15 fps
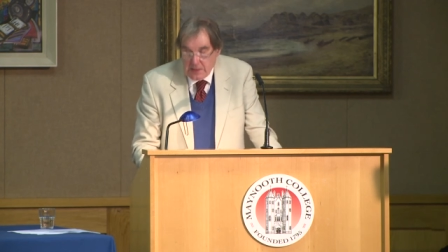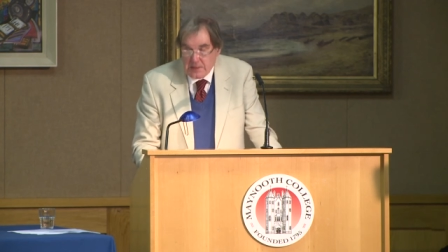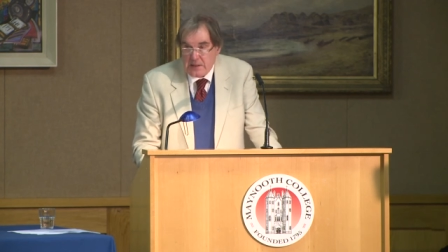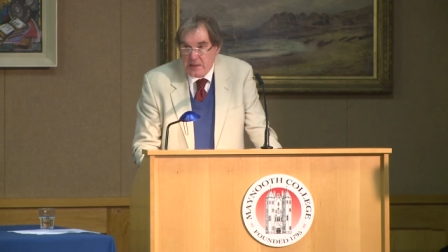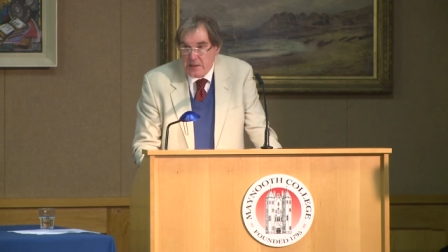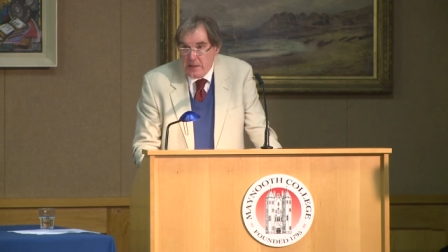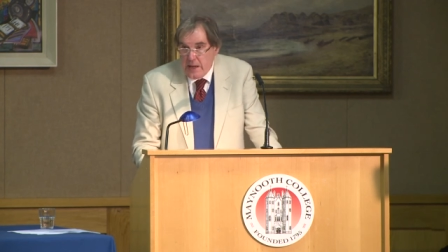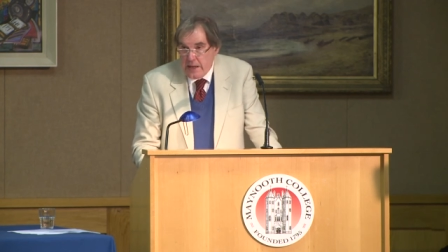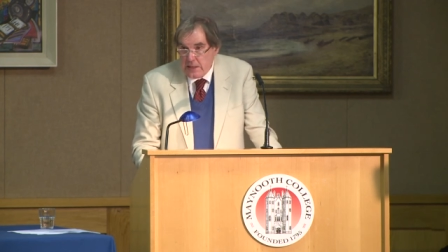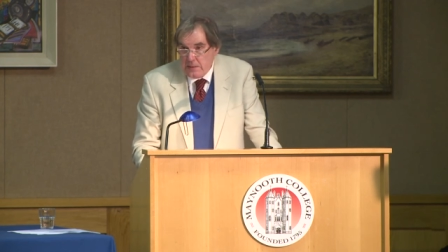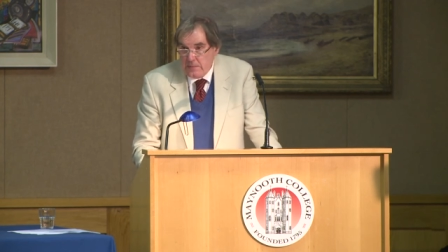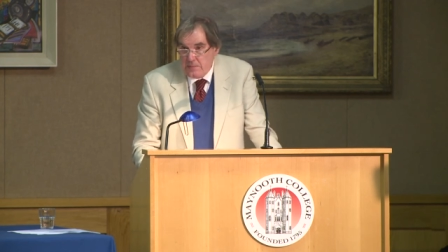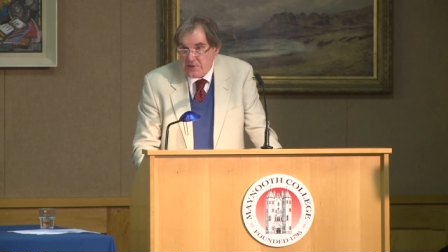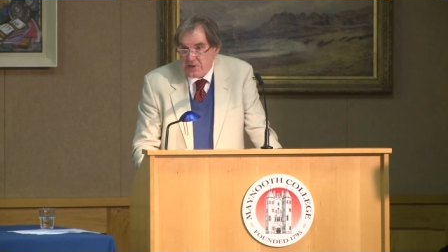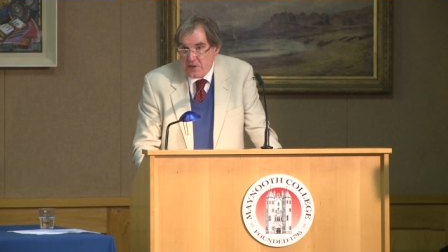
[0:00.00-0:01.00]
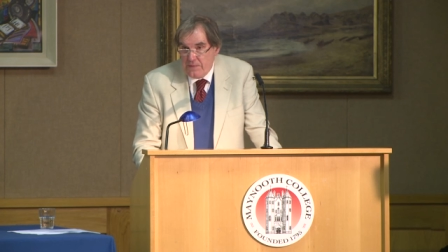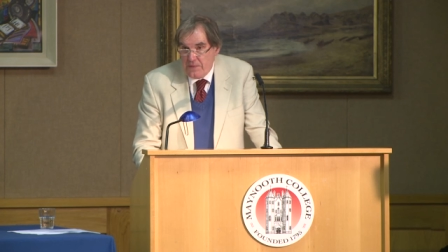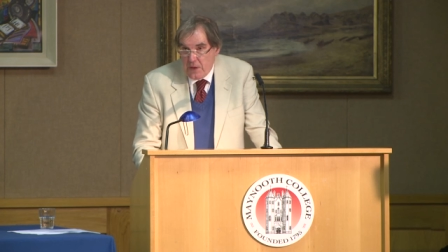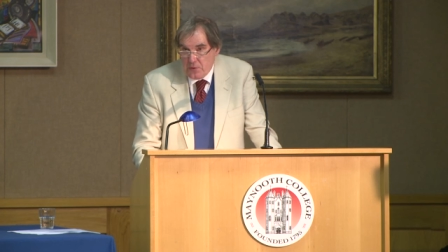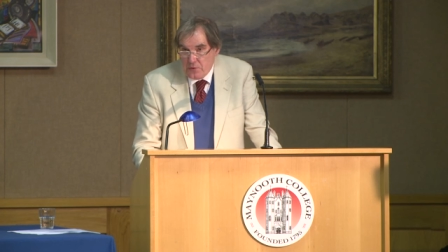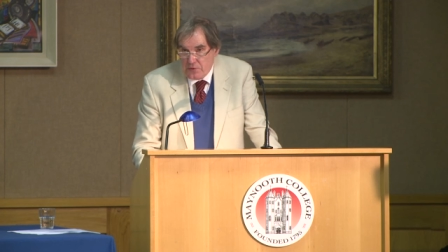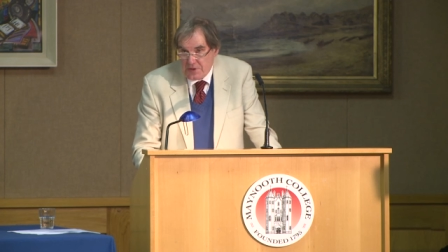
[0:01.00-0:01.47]
to the names of
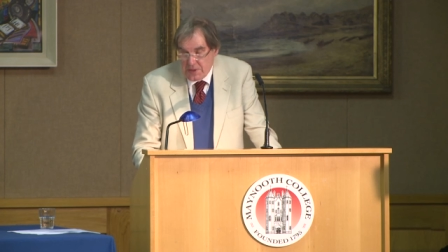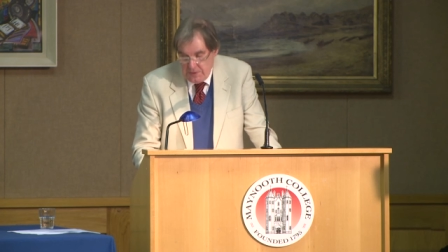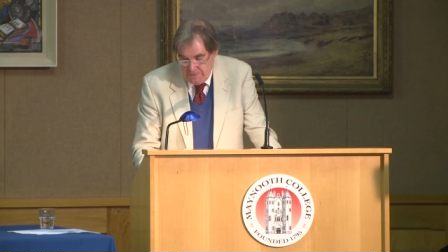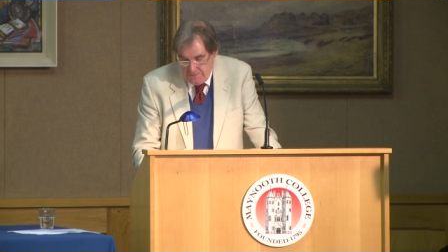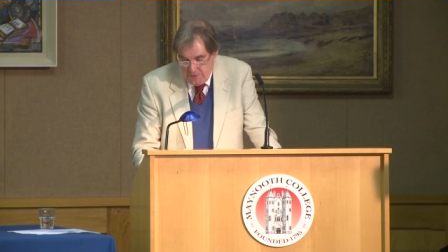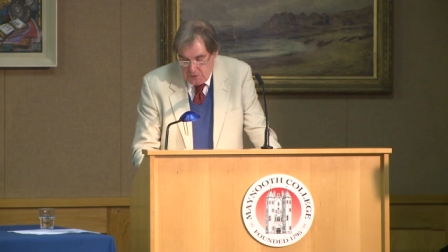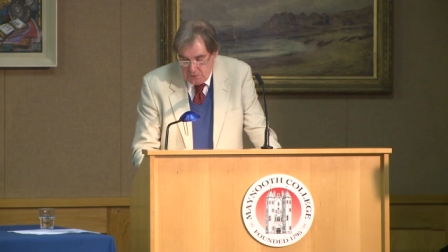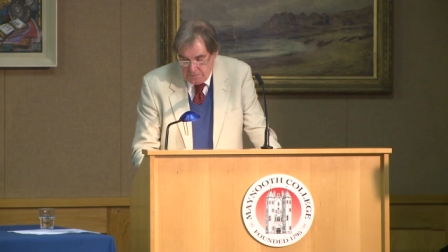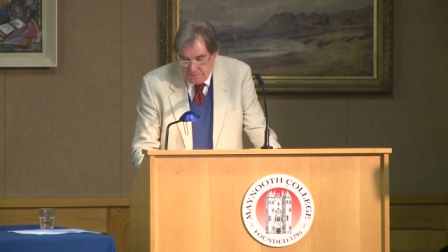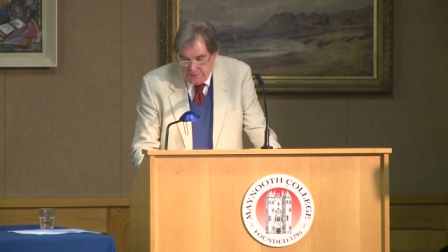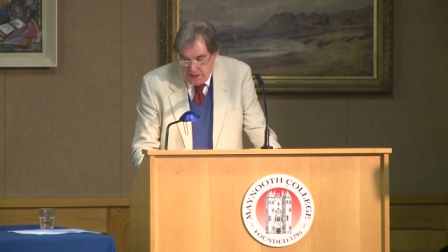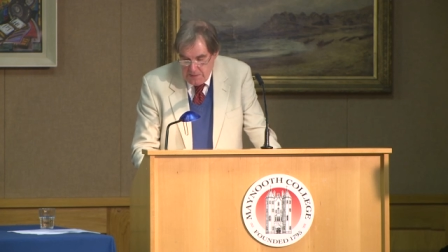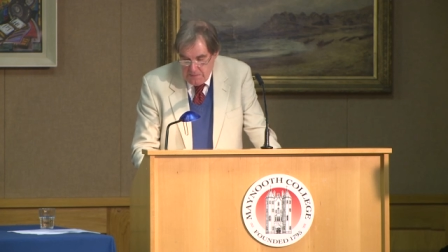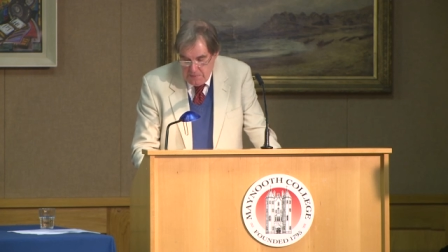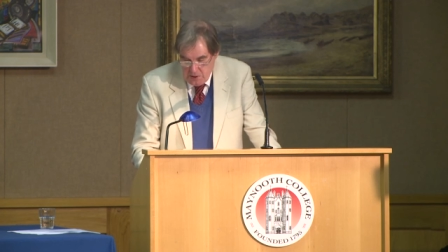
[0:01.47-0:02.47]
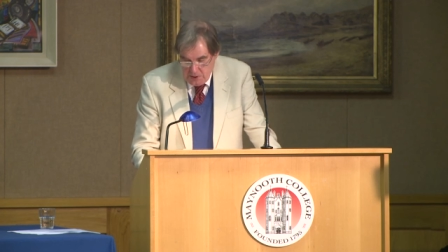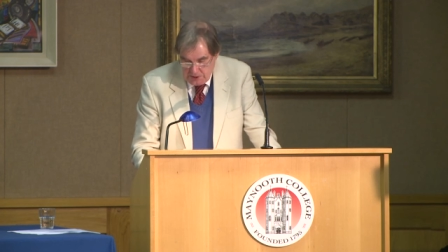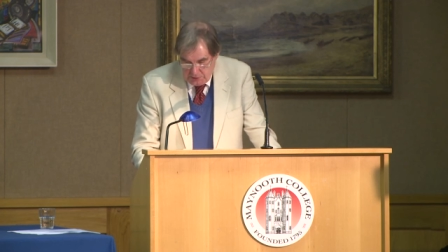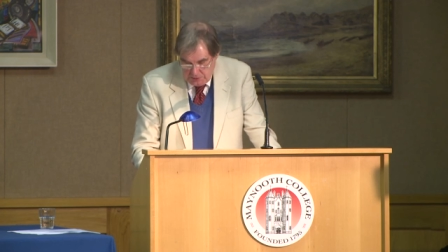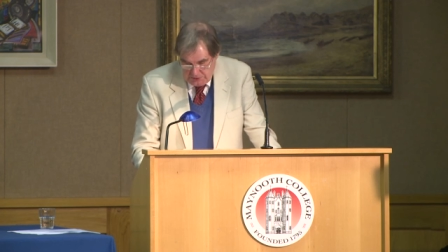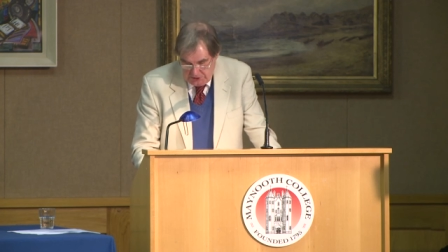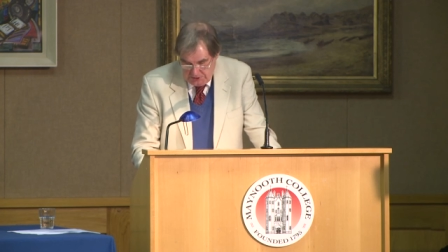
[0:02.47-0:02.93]
those involved in
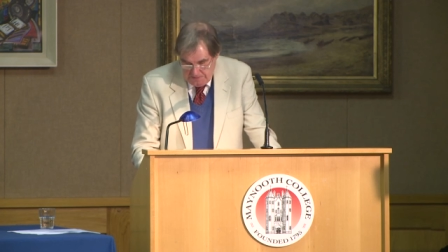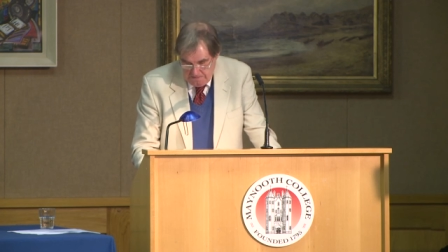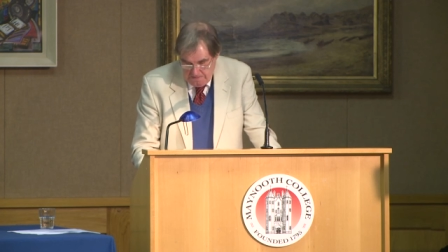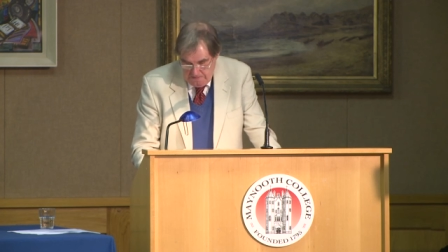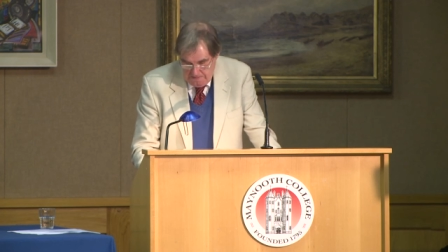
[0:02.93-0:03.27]
miracles.